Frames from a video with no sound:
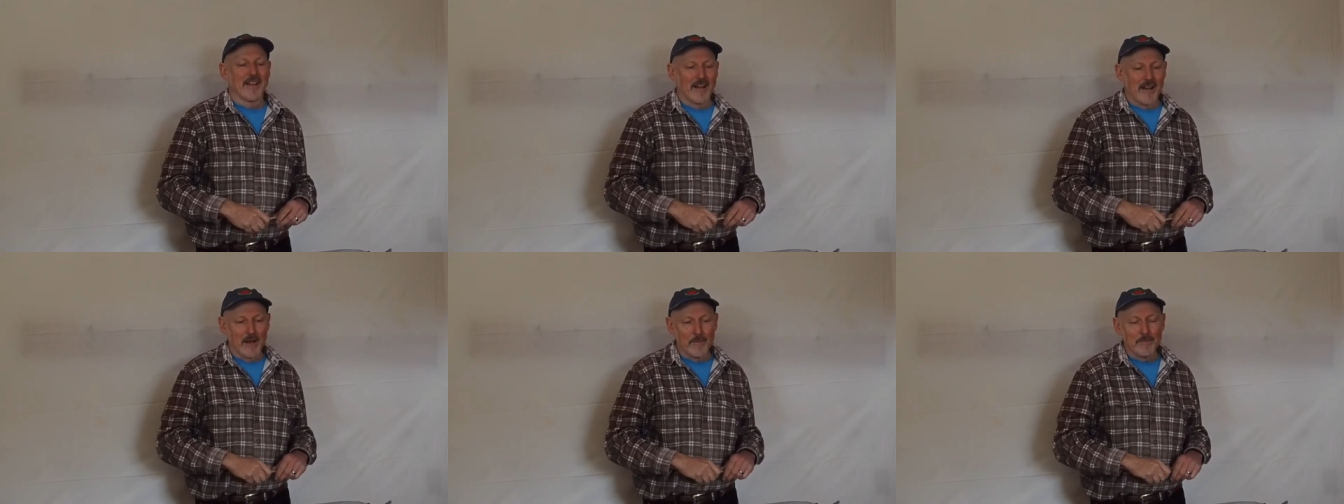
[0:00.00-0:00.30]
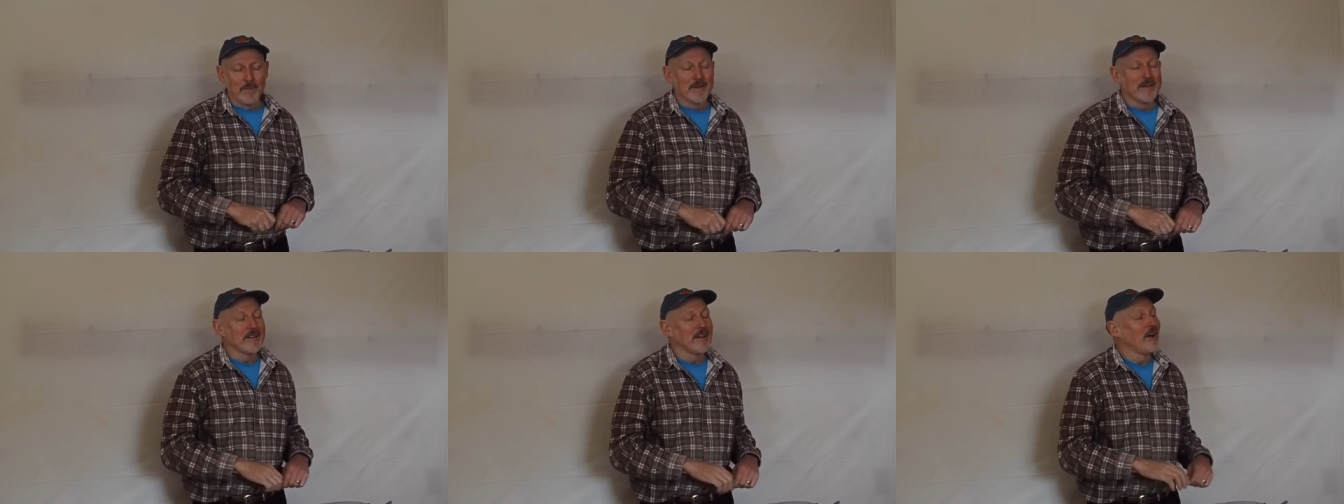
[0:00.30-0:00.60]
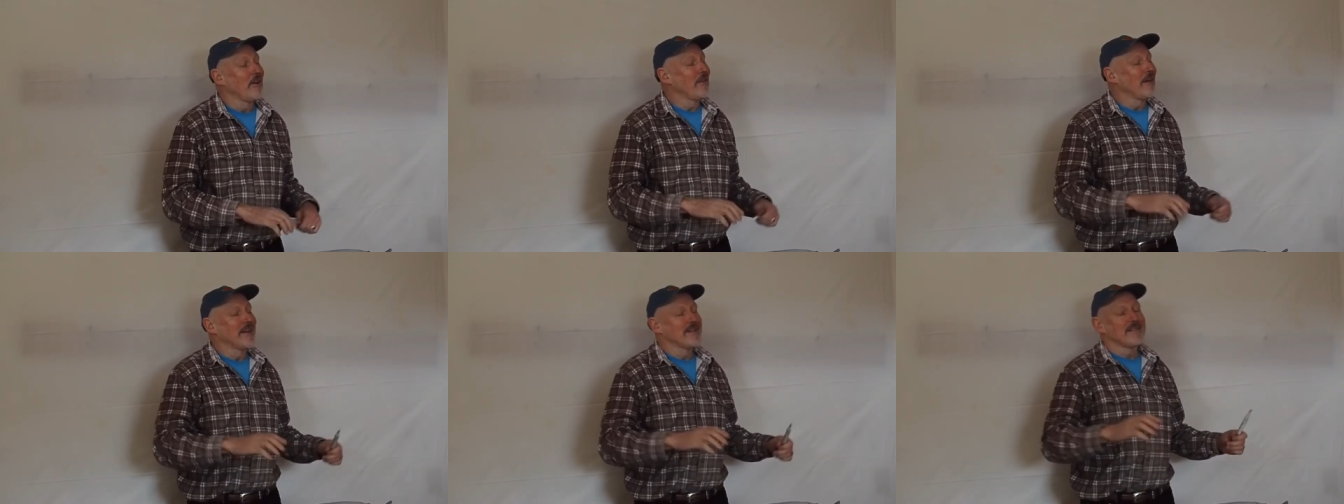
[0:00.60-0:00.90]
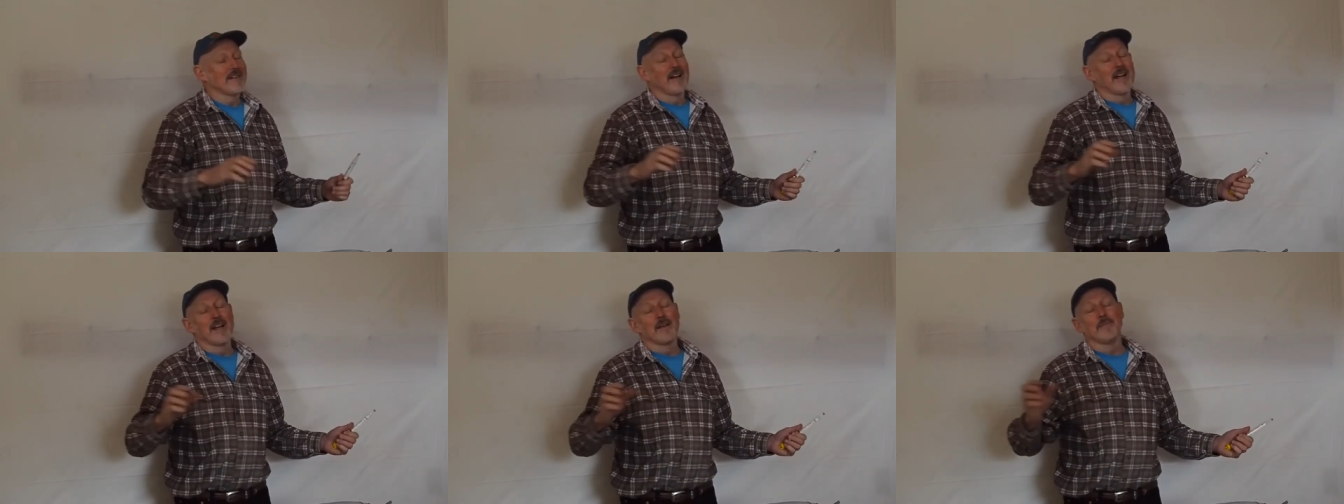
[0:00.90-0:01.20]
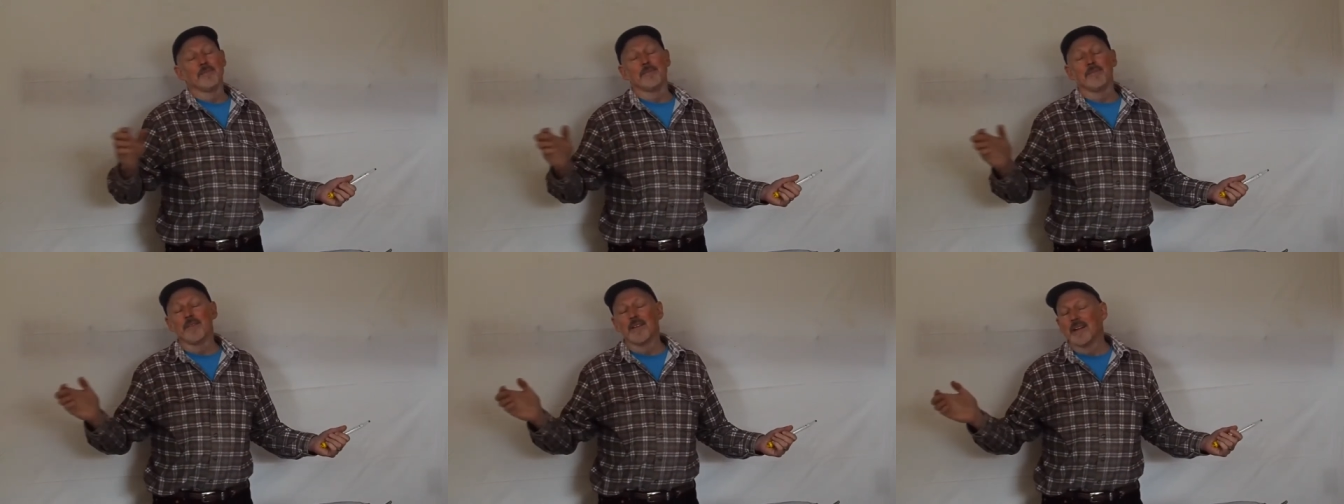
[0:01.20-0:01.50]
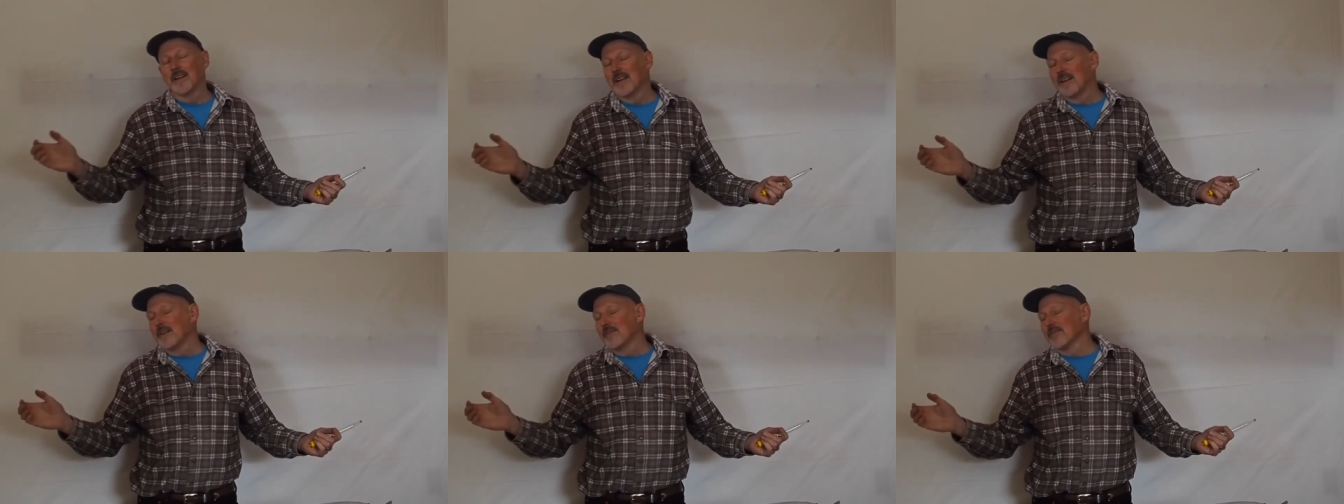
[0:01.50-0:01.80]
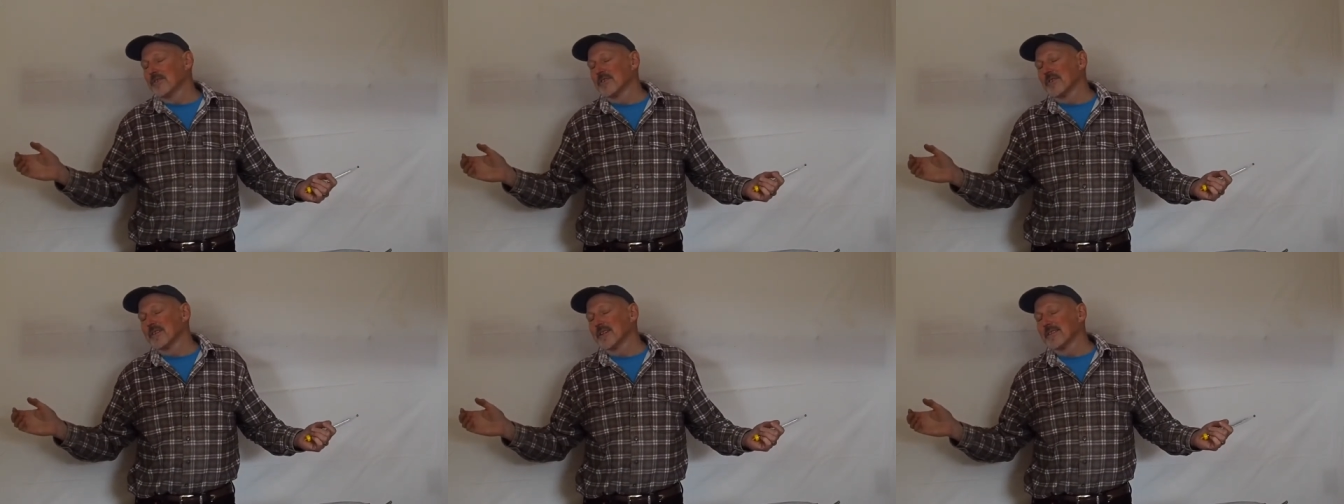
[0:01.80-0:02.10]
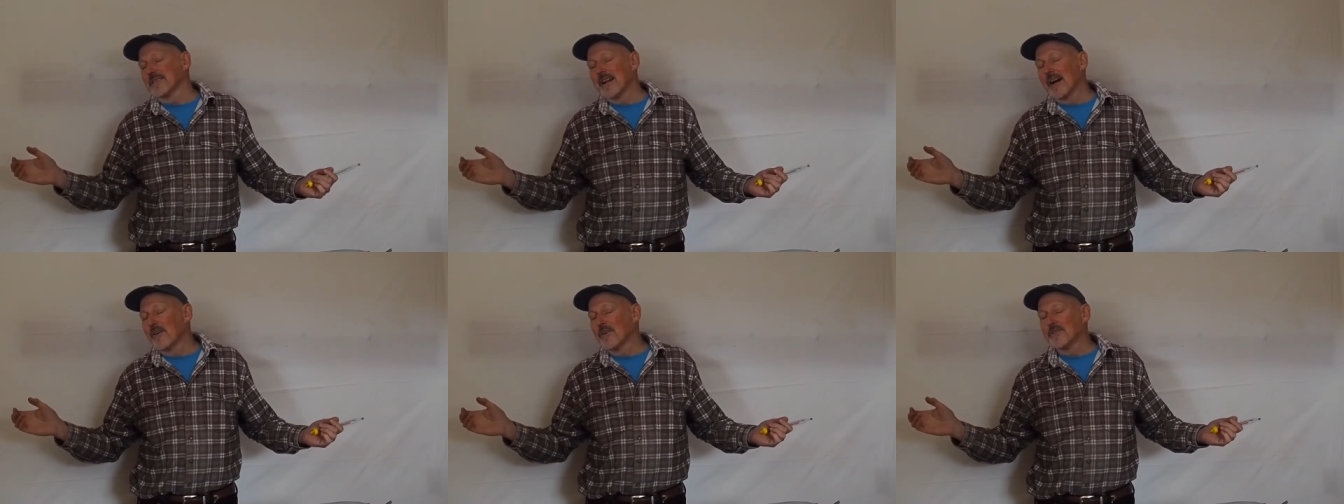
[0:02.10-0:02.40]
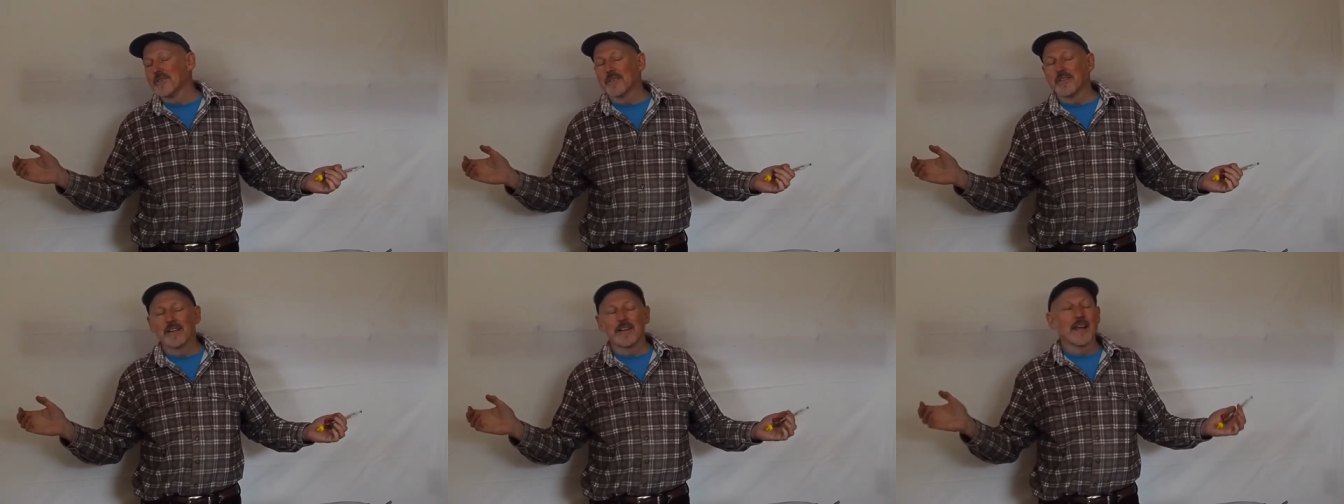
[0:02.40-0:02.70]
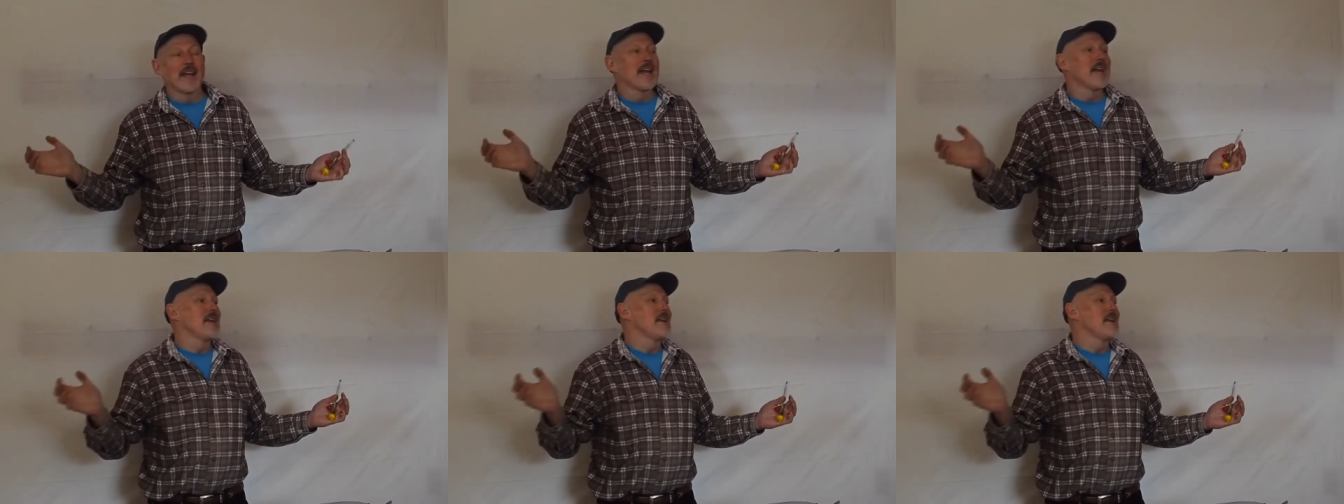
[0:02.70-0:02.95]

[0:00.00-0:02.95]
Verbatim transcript: Up until that time, for six hours of the day,